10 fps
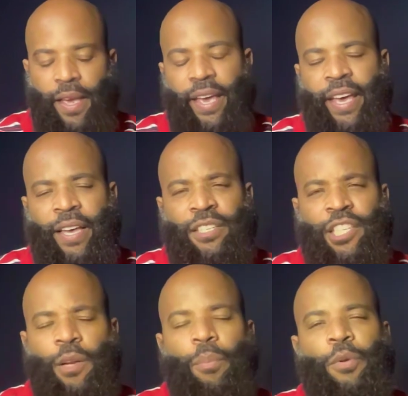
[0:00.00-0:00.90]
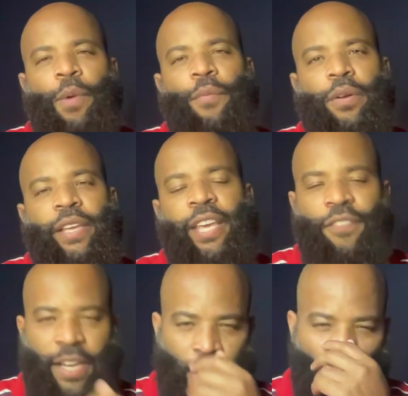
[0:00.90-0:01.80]
And she, remember,
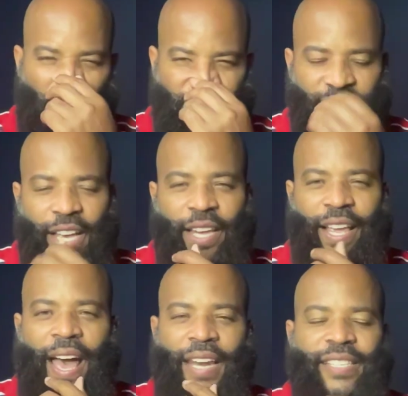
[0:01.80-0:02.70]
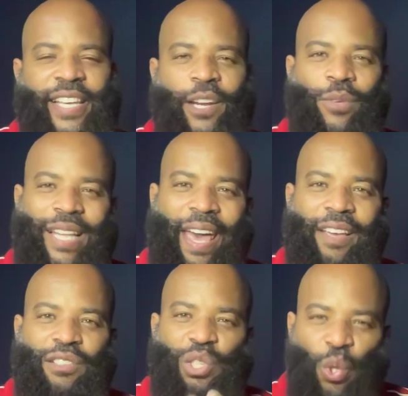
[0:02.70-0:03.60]
even at the wedding, she had kind of said it was
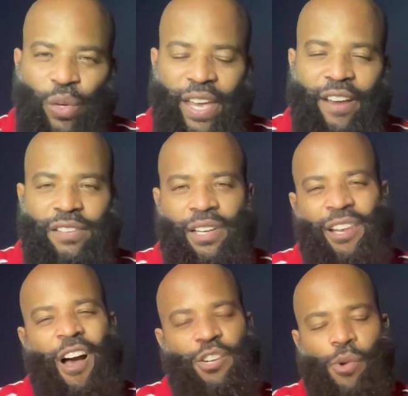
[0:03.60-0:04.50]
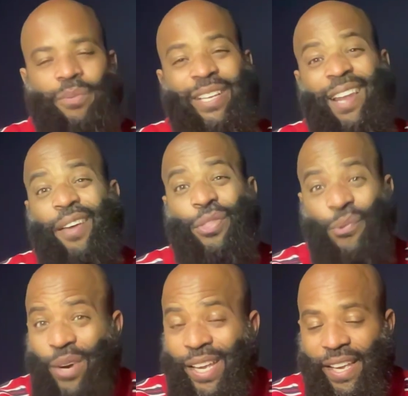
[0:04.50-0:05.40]
like 2 years, and Olajuwon was saying like
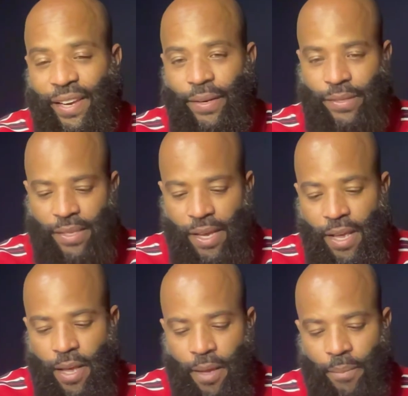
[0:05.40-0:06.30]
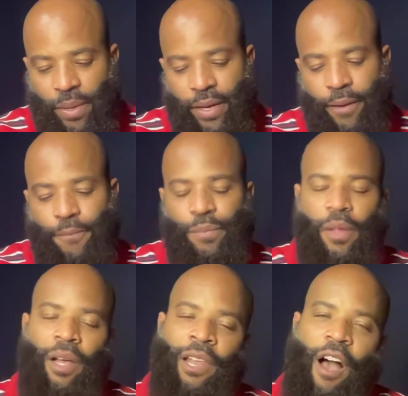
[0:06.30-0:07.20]
3 years. But
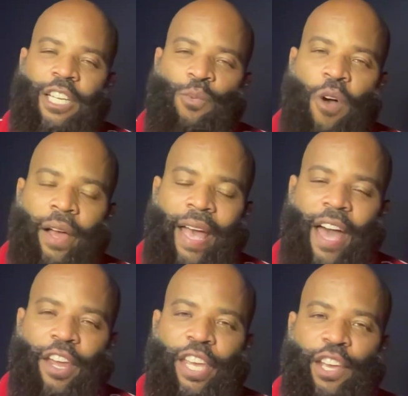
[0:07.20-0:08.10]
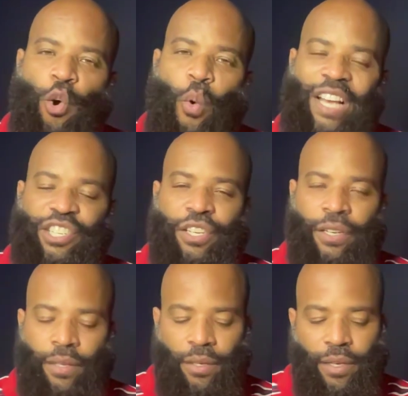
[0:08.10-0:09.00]
Olajuwon he
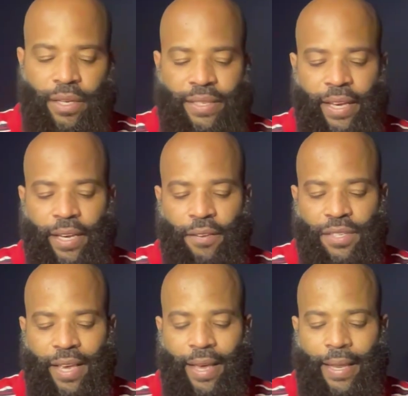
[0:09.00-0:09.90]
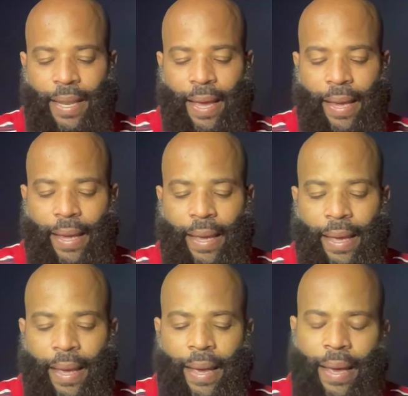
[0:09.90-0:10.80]
questioned Katina, saying like,
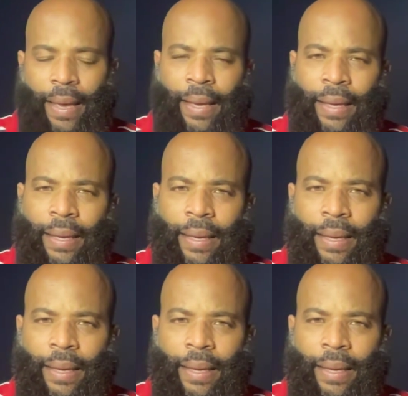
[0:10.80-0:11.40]
hey,